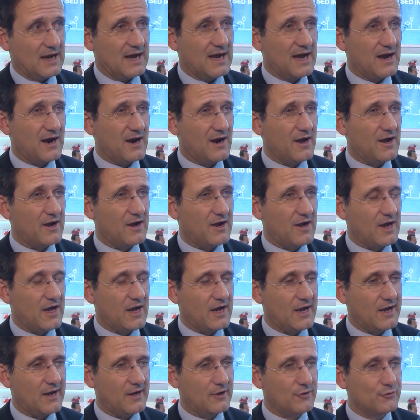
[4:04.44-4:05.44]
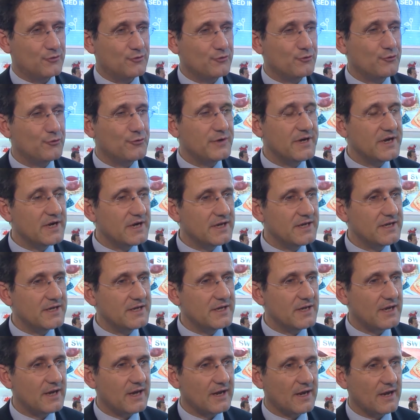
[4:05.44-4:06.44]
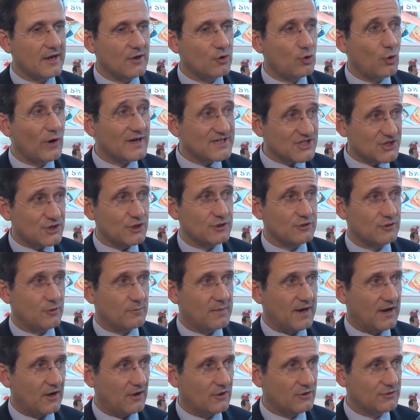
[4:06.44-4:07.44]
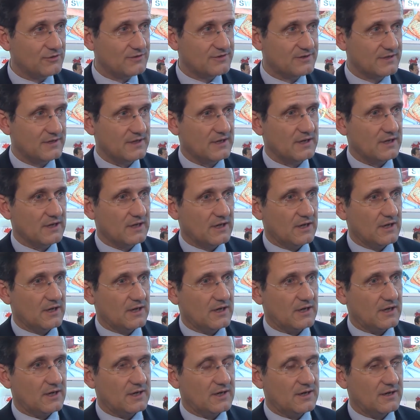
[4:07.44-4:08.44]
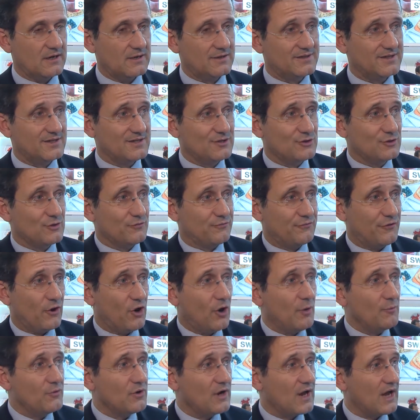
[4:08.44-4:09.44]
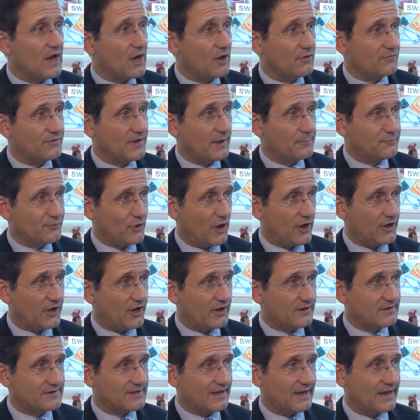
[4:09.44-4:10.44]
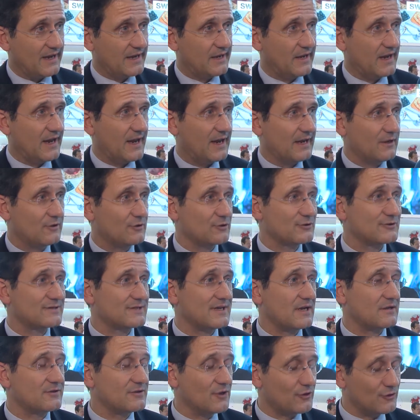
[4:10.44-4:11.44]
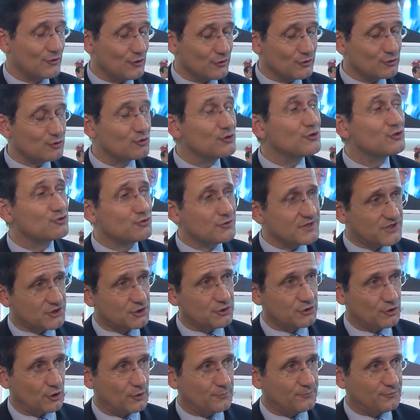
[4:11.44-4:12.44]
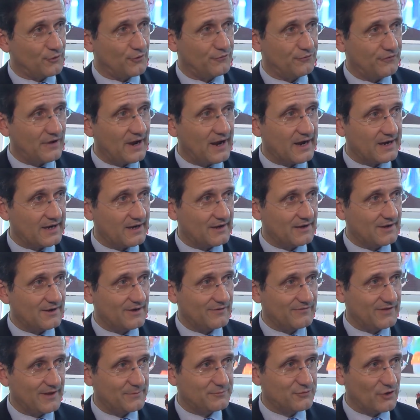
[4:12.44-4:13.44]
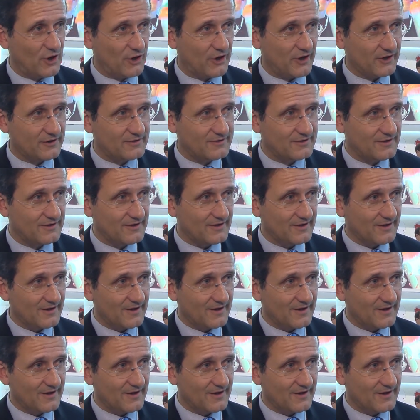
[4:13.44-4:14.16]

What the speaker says: are really questioned about the formula of their product and the nutritional profile of their product,